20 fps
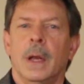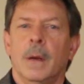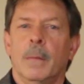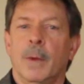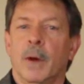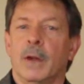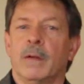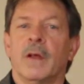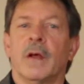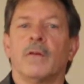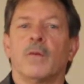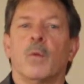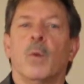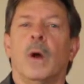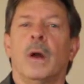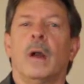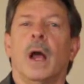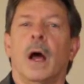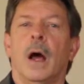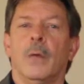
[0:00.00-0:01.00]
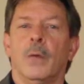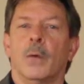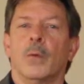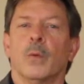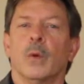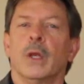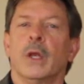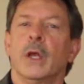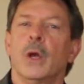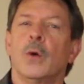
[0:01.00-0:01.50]
But it does one other
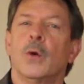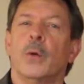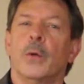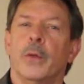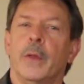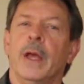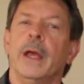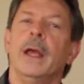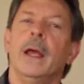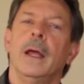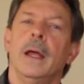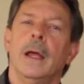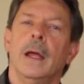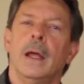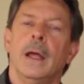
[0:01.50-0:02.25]
really cool thing.